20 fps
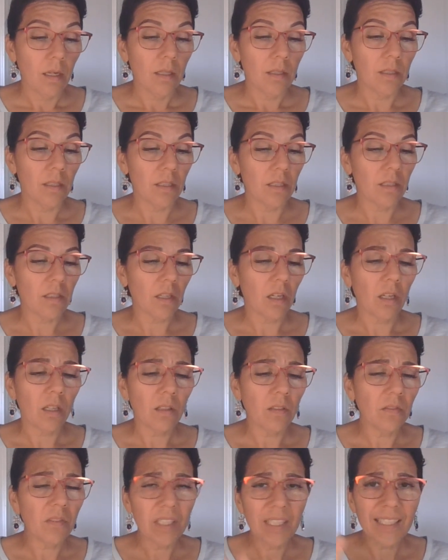
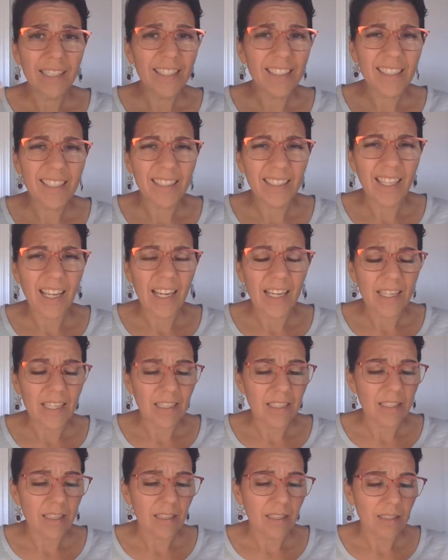dissolving into
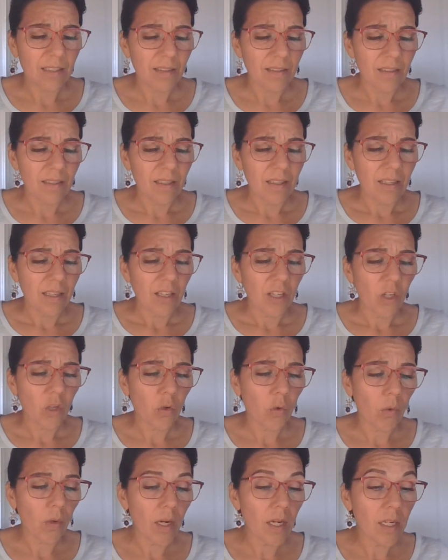light,
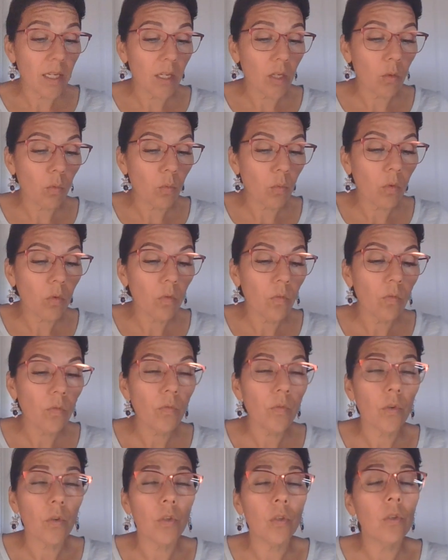creating room
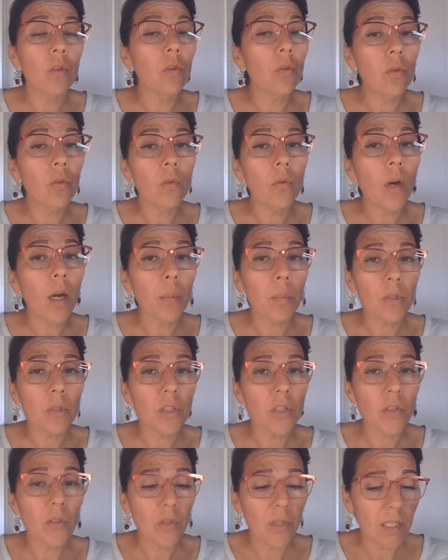for new
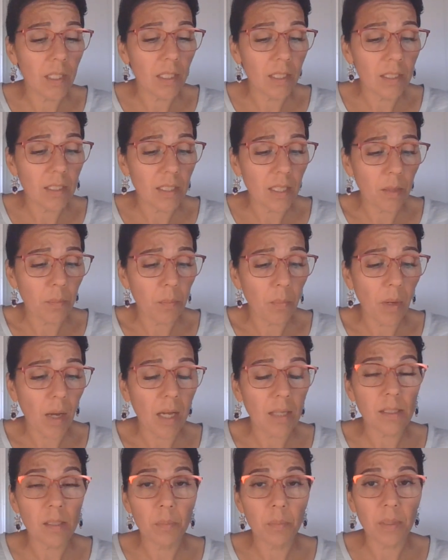opportunities and
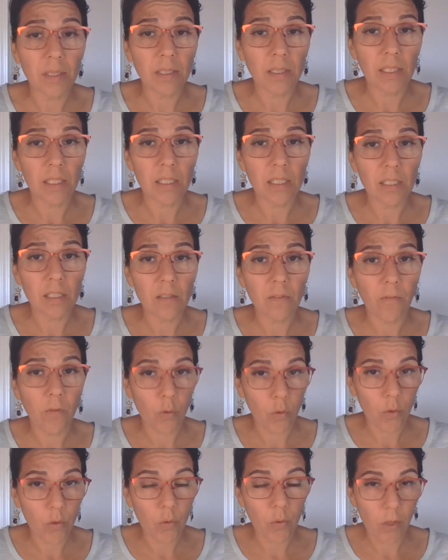possibilities
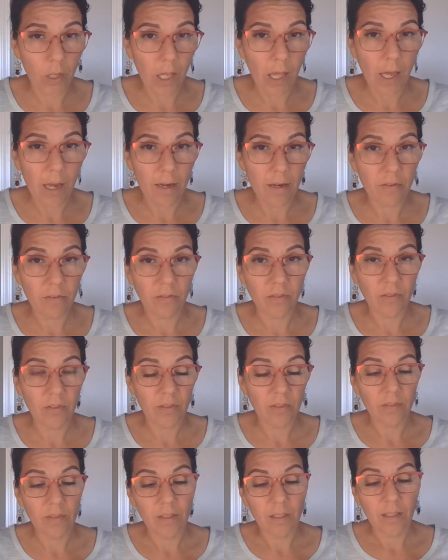for your life.
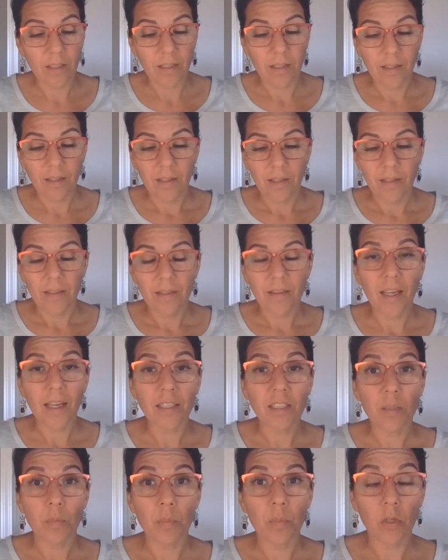
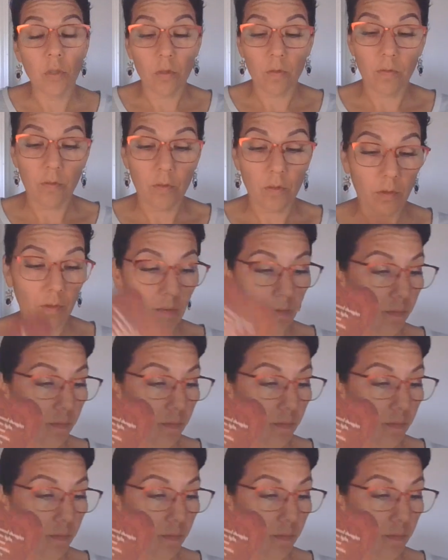That's beautiful.